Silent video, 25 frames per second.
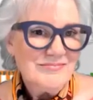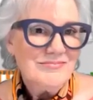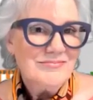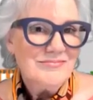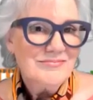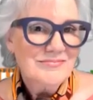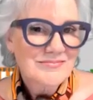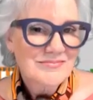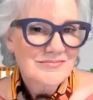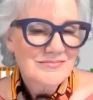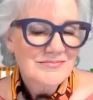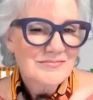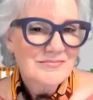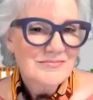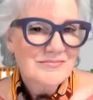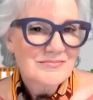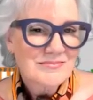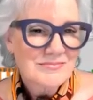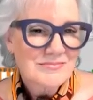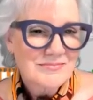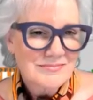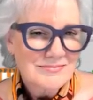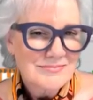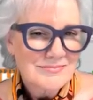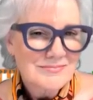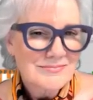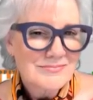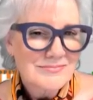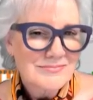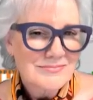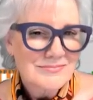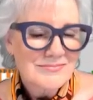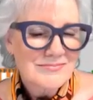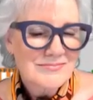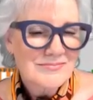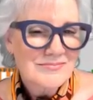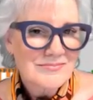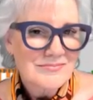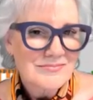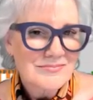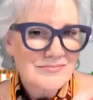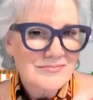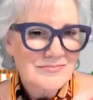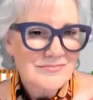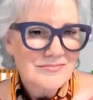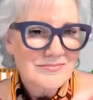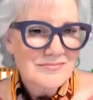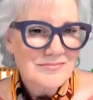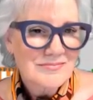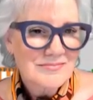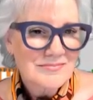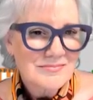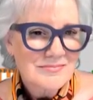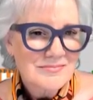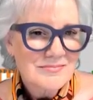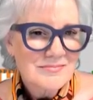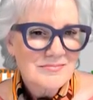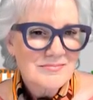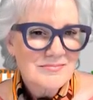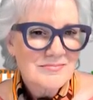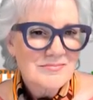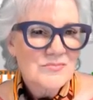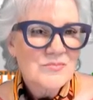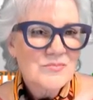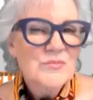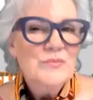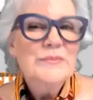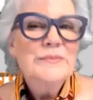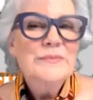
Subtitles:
[no speech]